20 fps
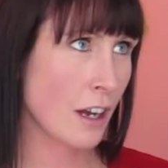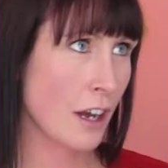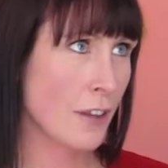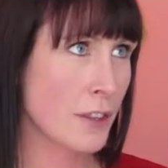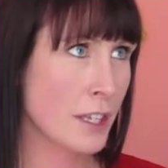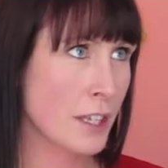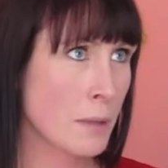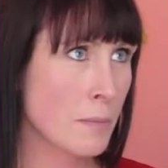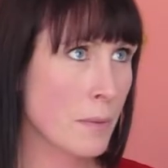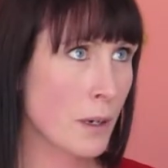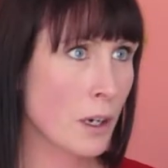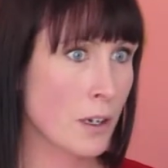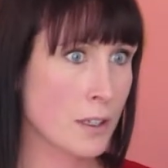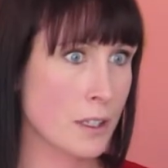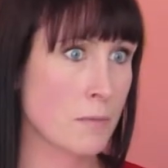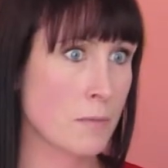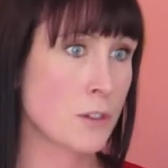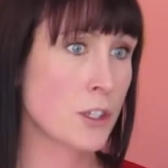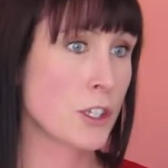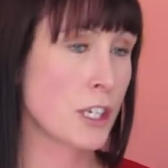think because I'm
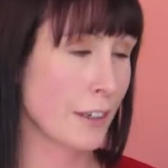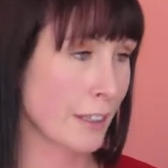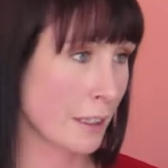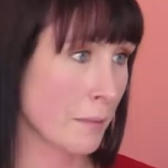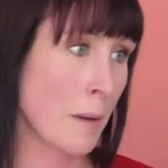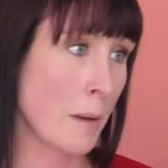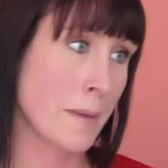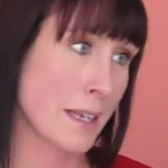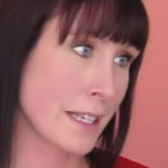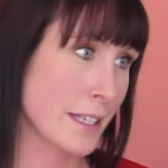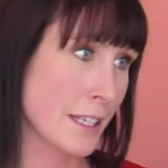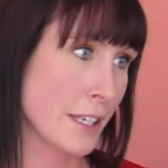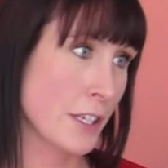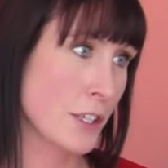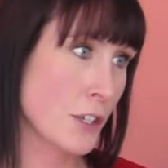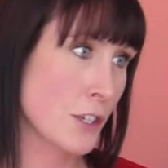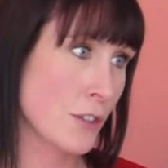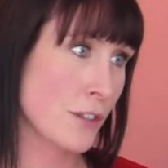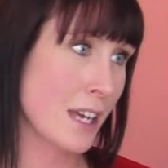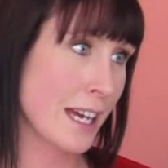sharing my message,
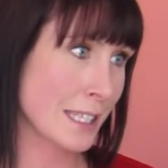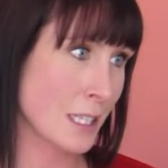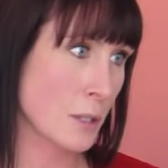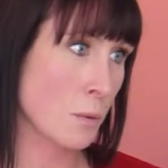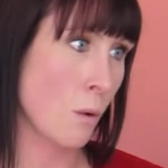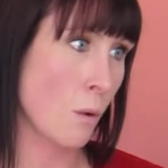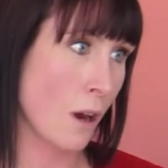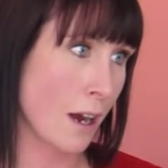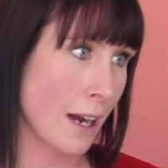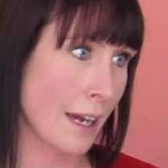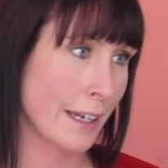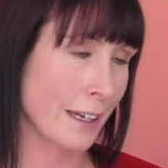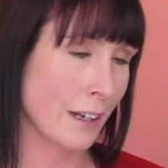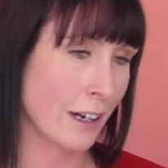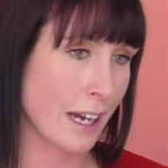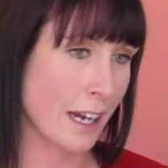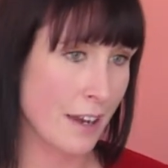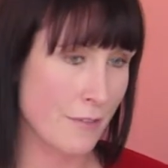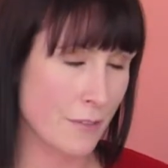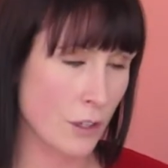that's why I
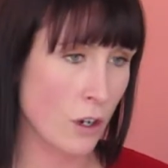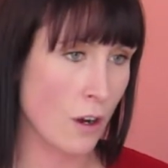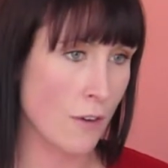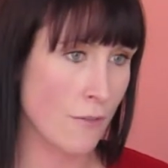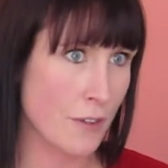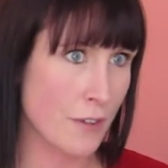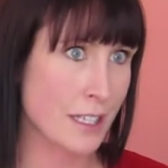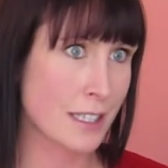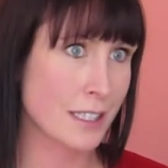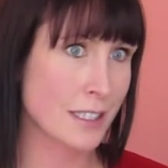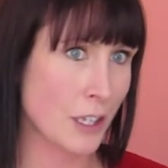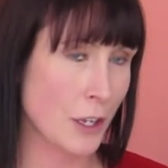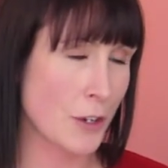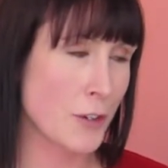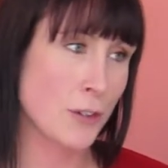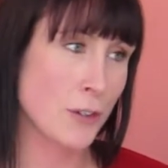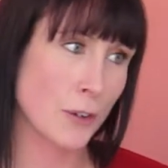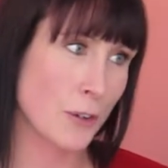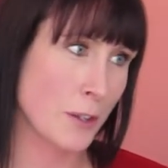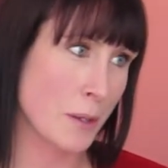have the confidence, because I
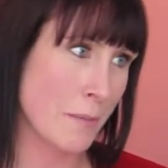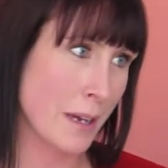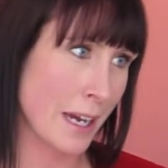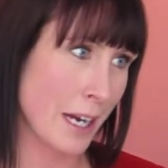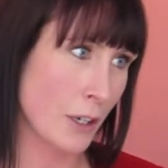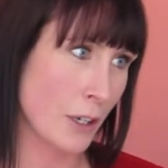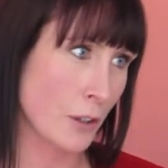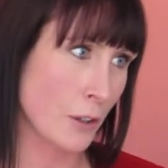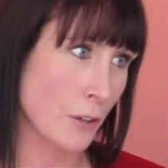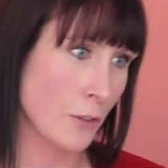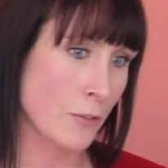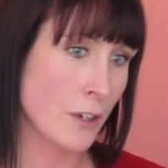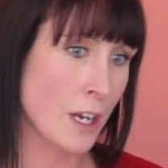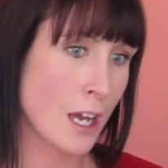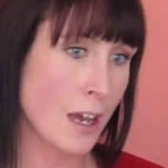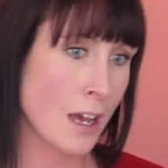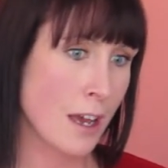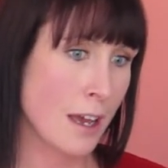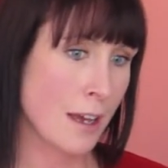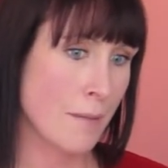know the power of
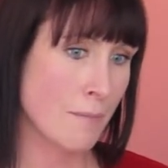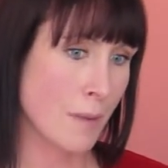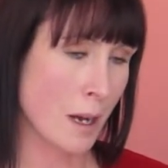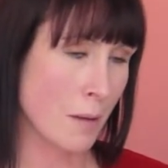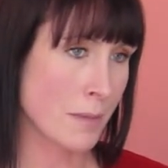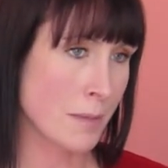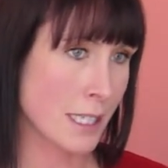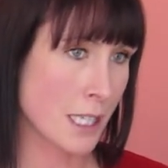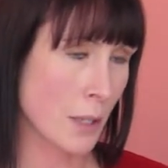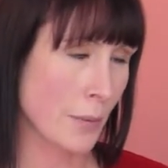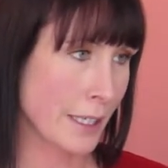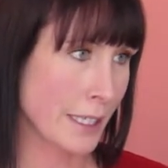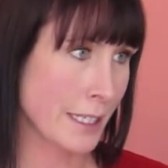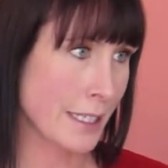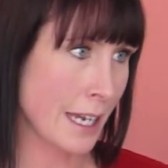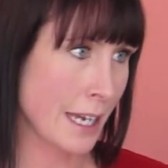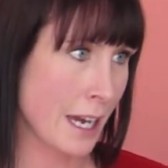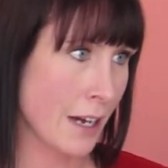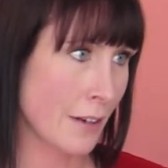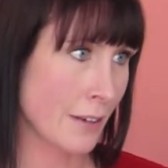mums slowing
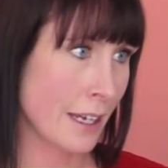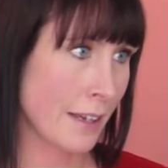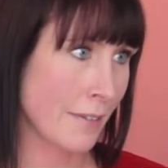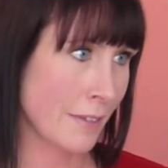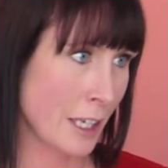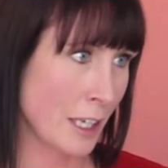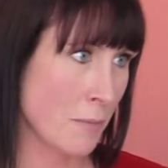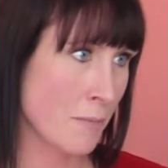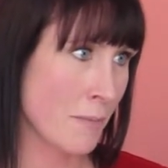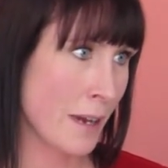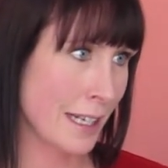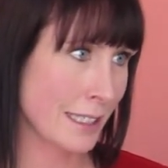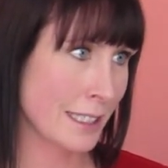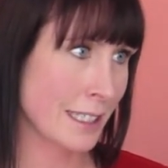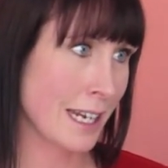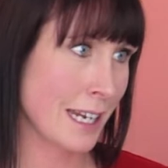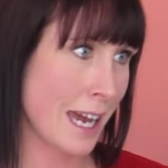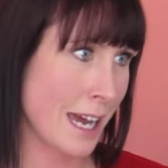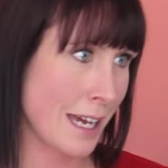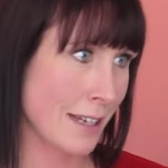down and the impact it
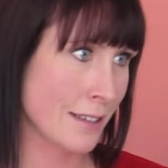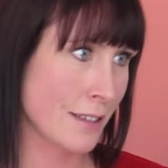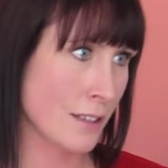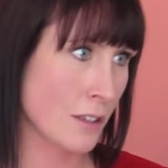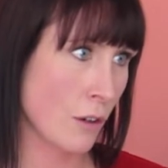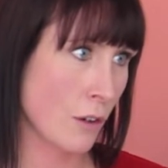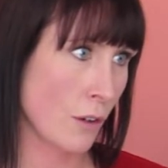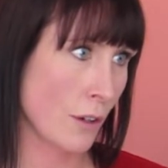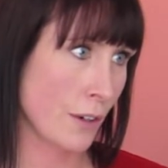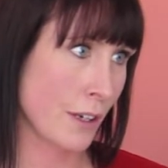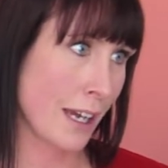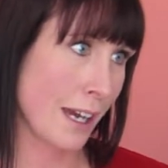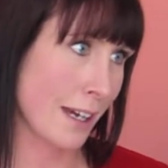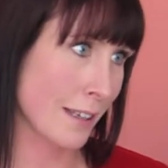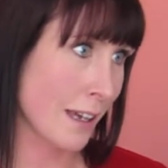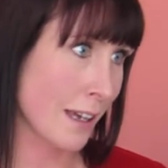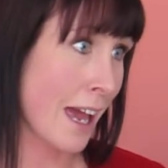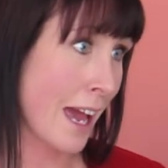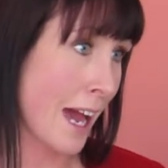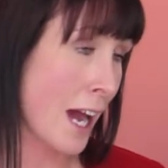has on
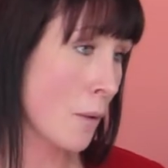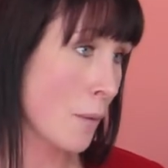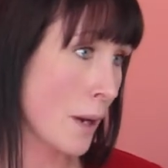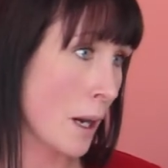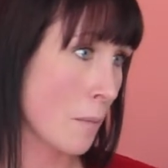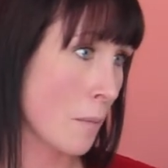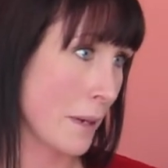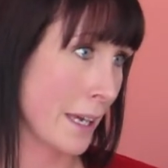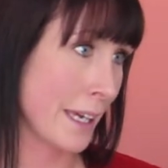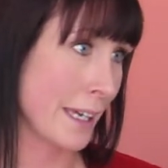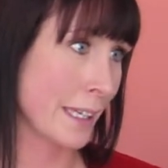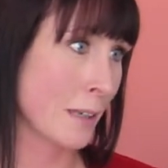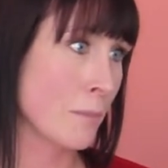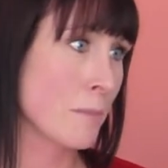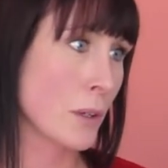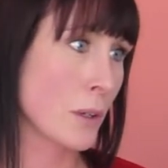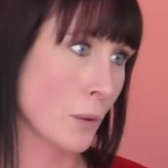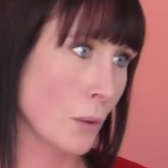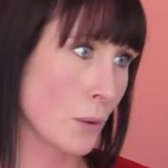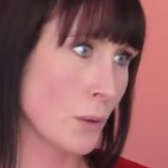our well-being, but
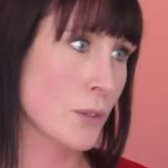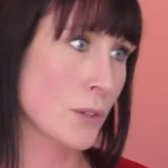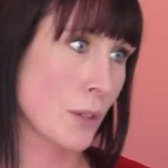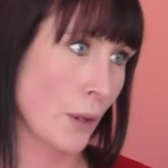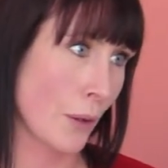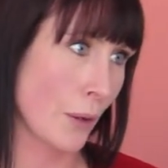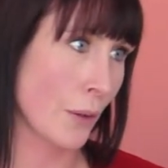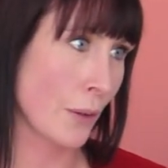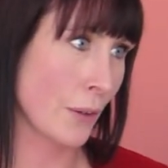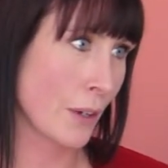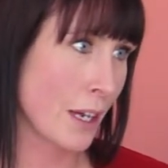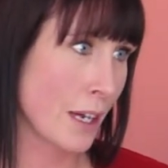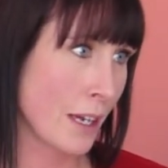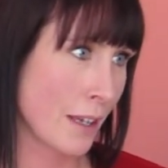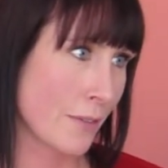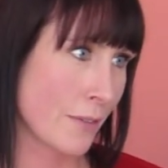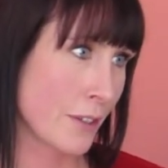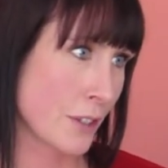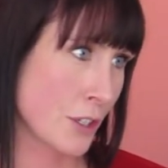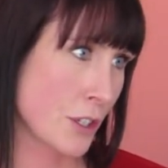also
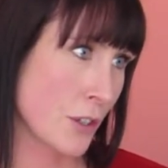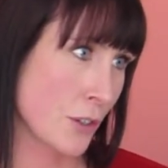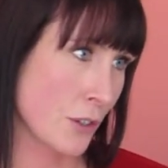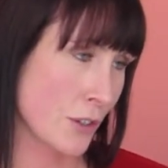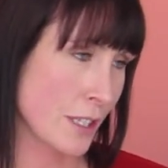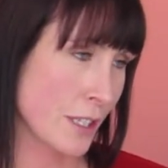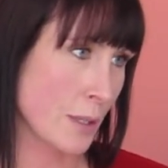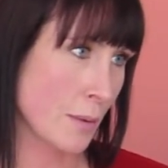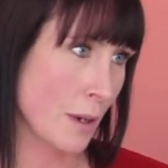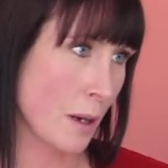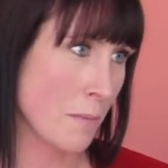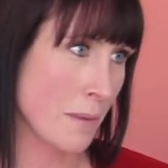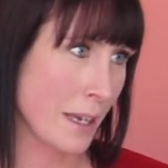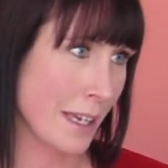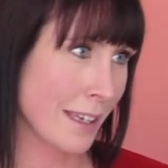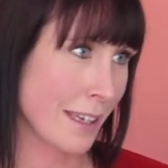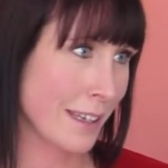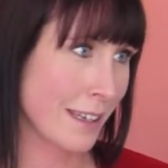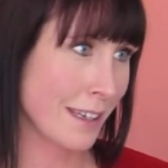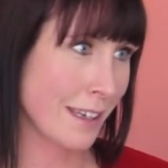the children's
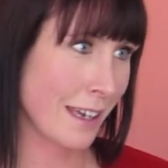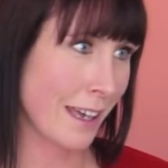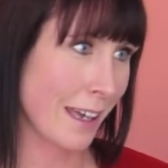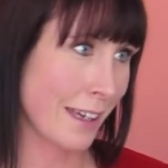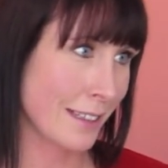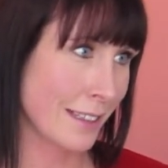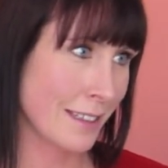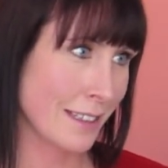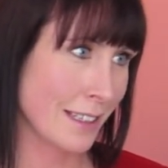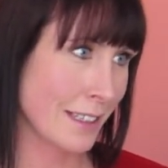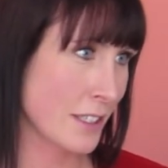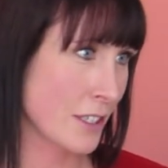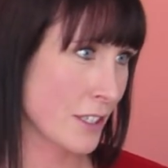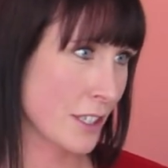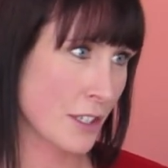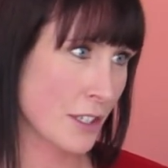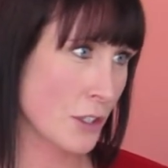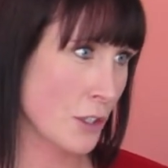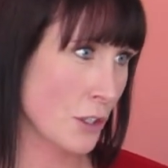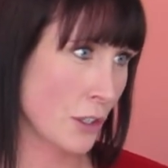well-being. And it's
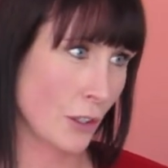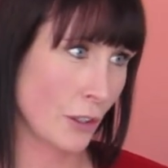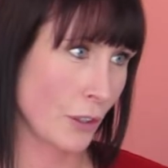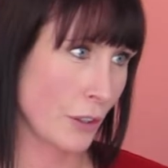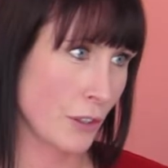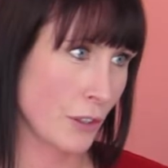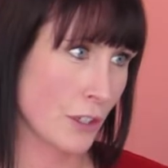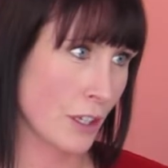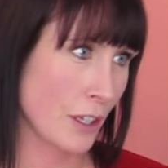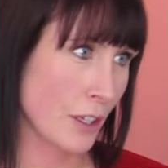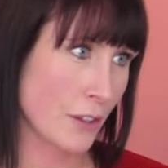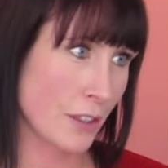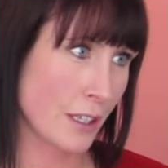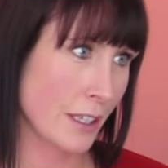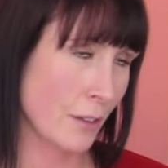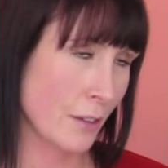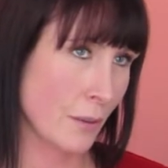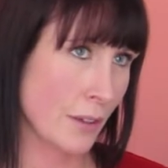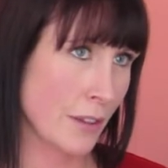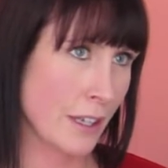just huge. And I think
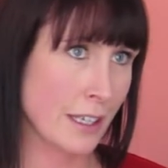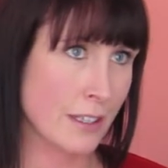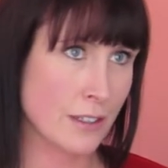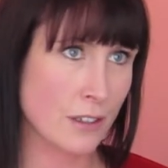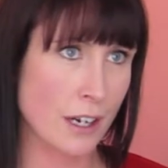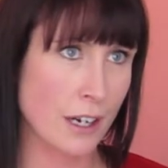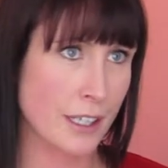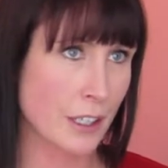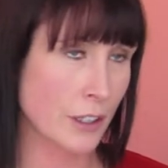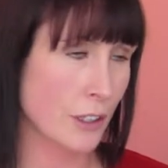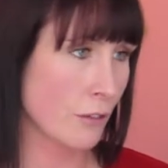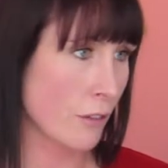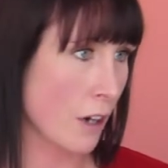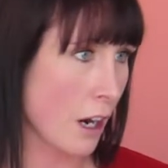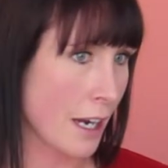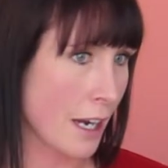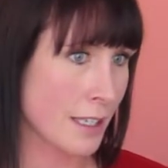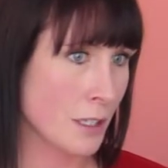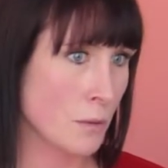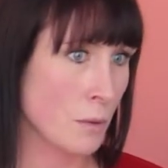with anxiety on the
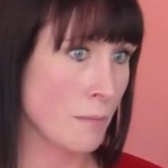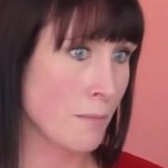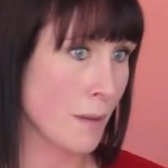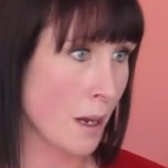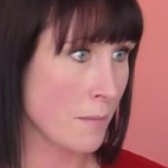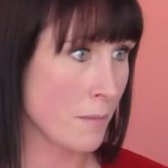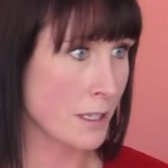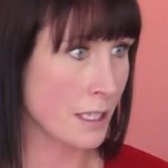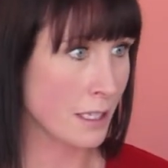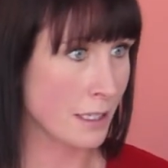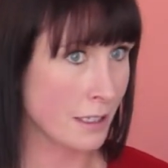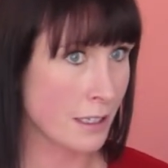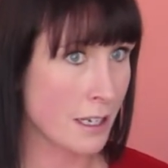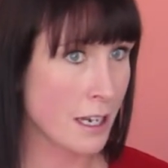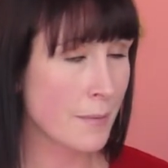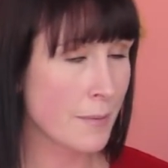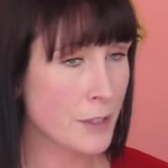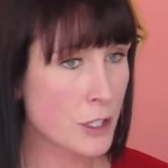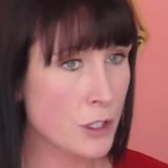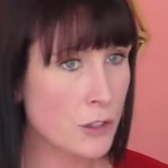rise with mums and
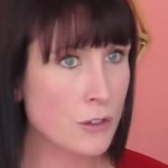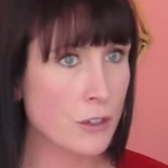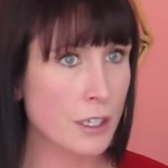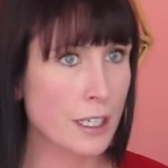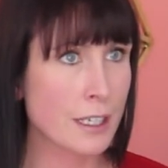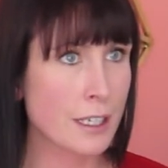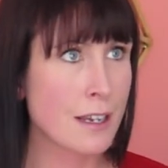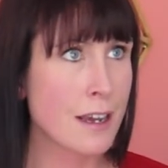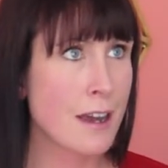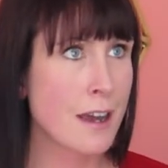children...